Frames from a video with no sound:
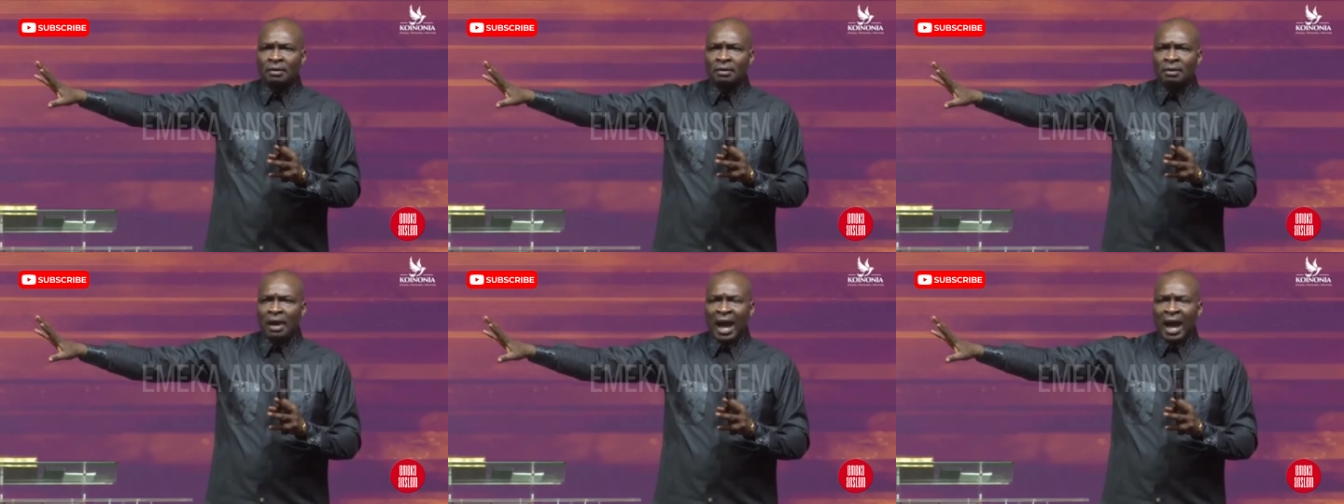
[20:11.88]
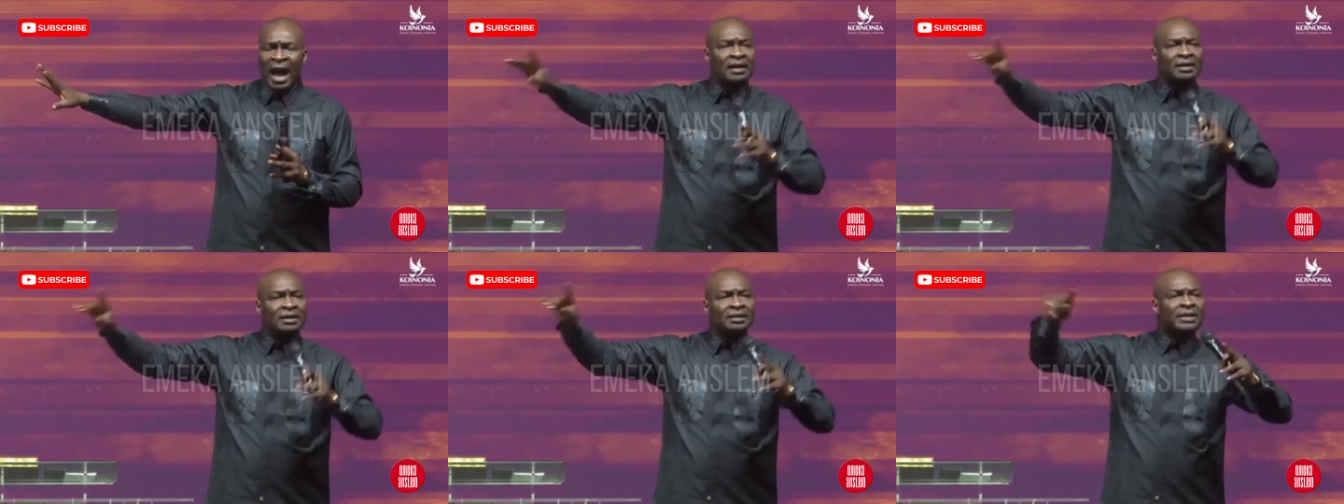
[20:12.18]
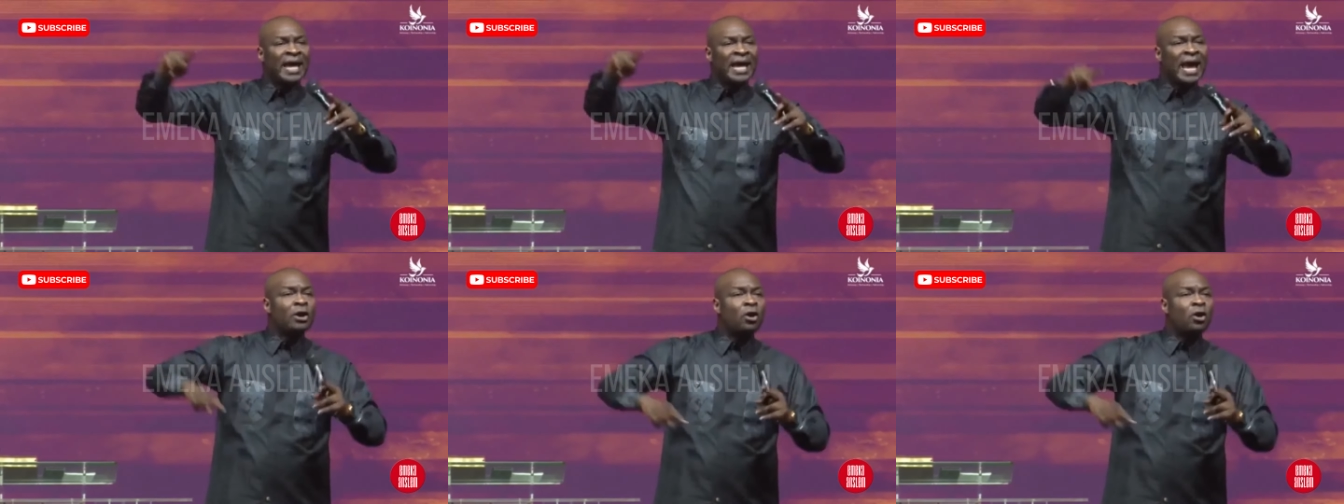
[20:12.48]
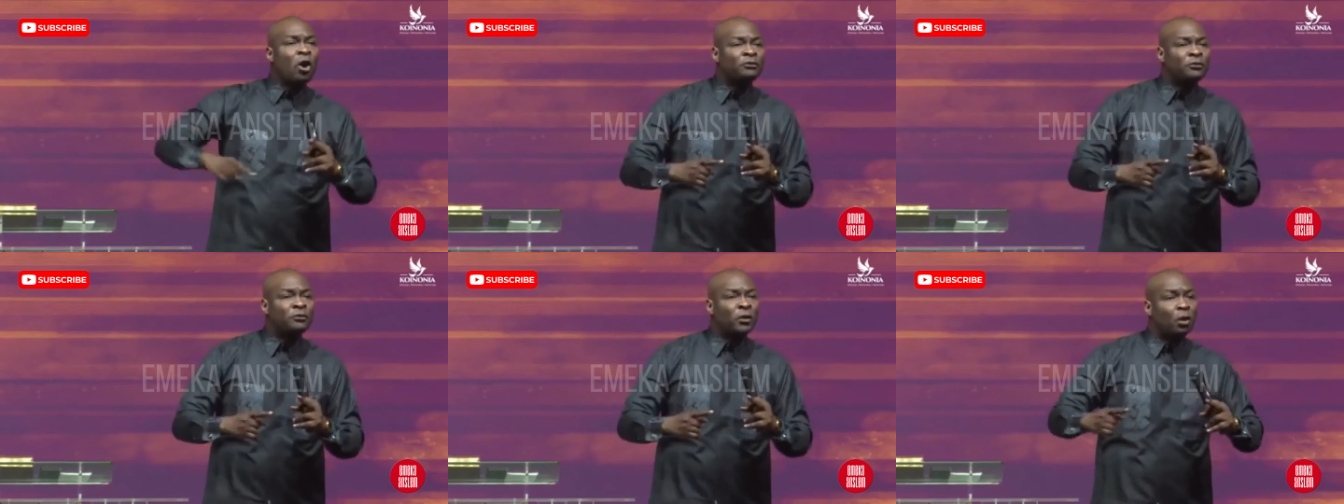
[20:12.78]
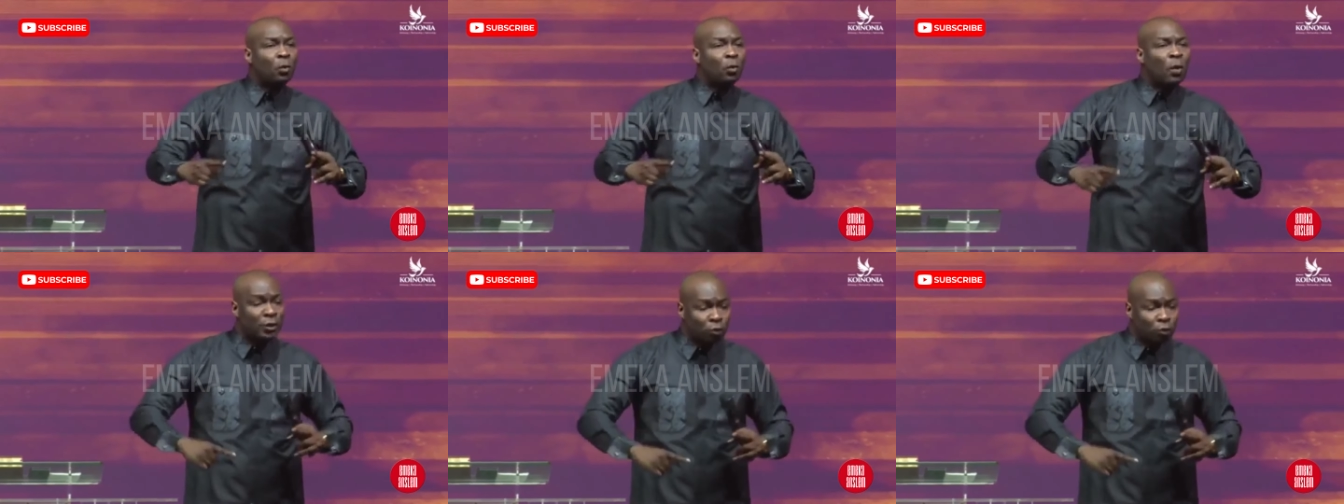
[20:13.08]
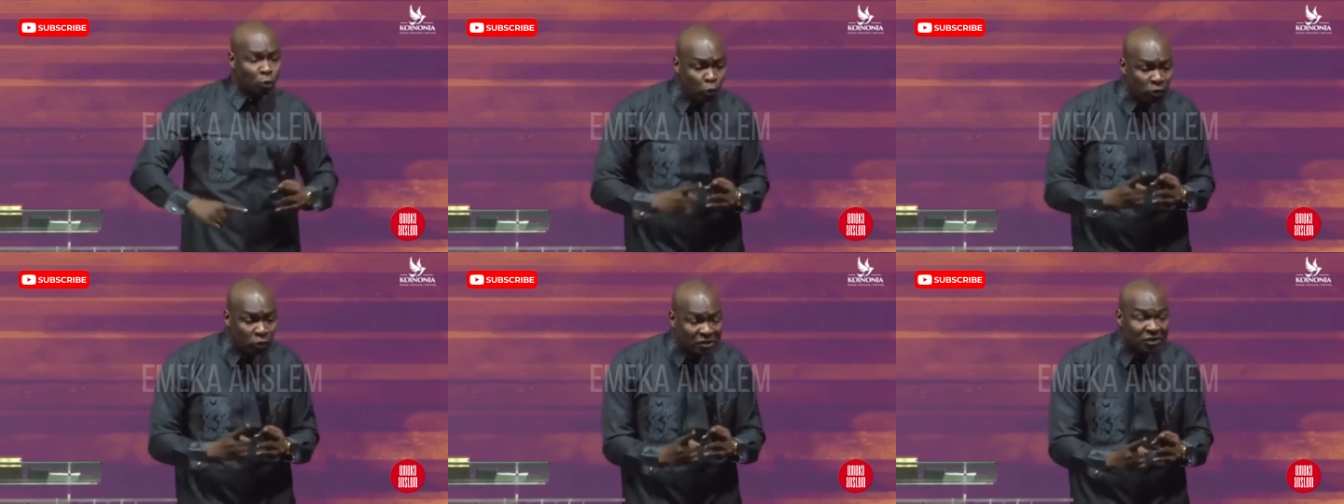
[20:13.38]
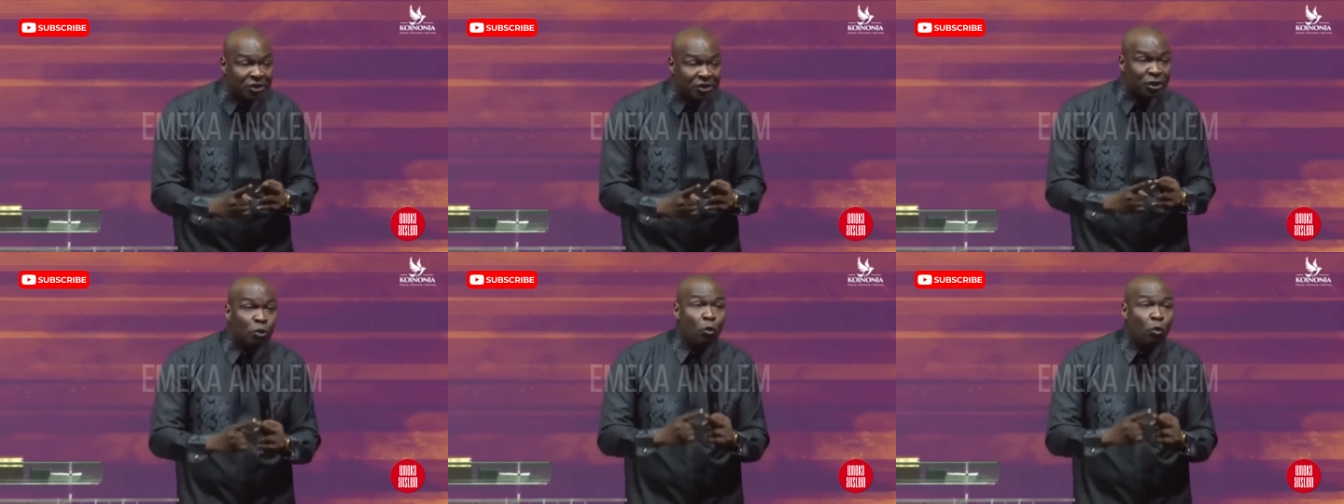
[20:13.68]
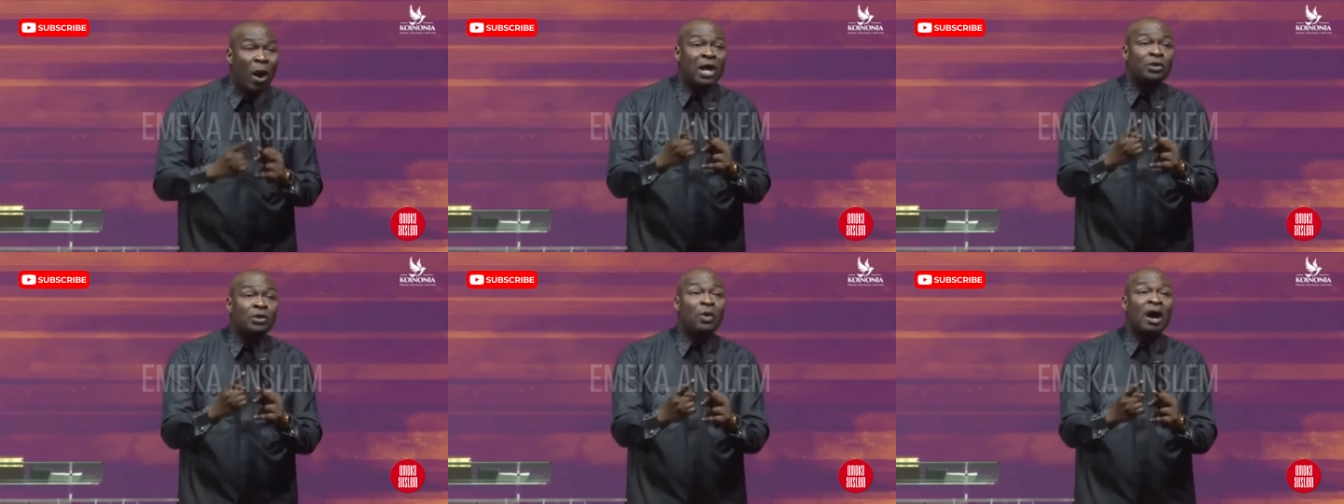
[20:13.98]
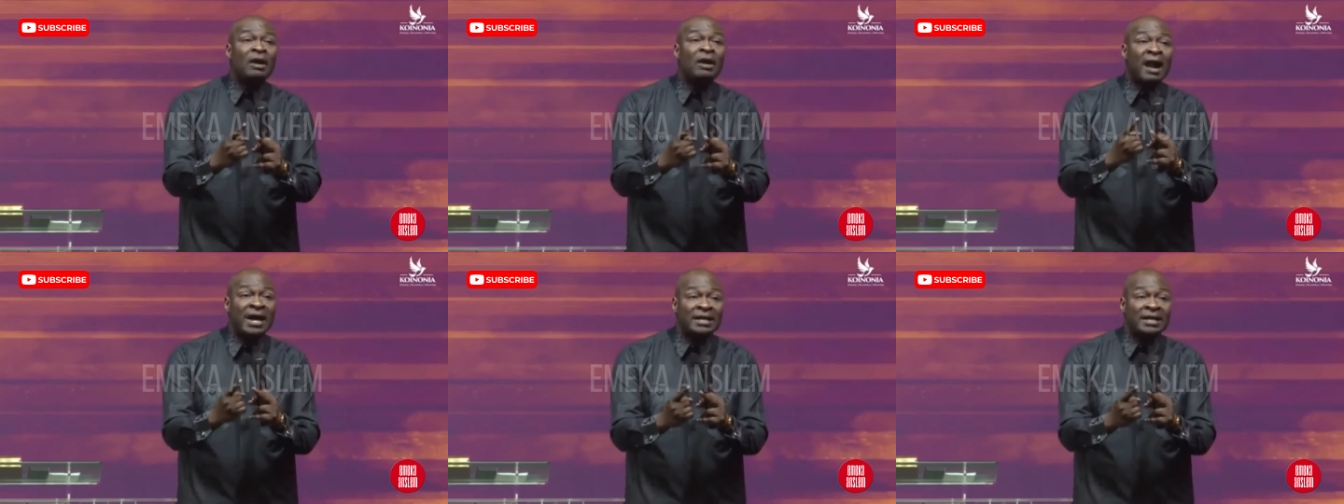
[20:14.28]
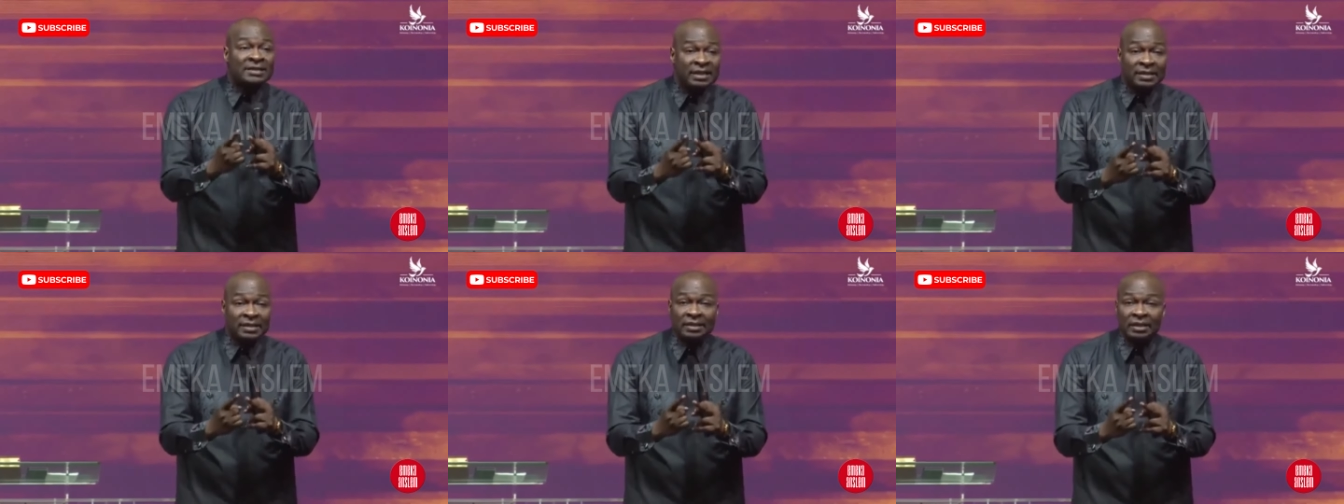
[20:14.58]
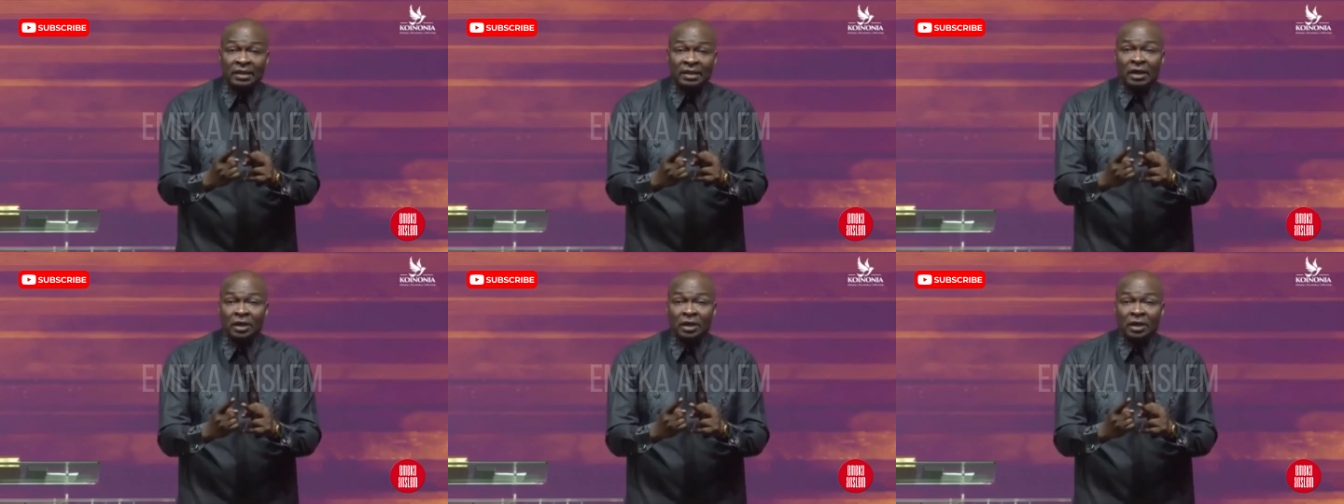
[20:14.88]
And thank God for the one who will see you while you are rising,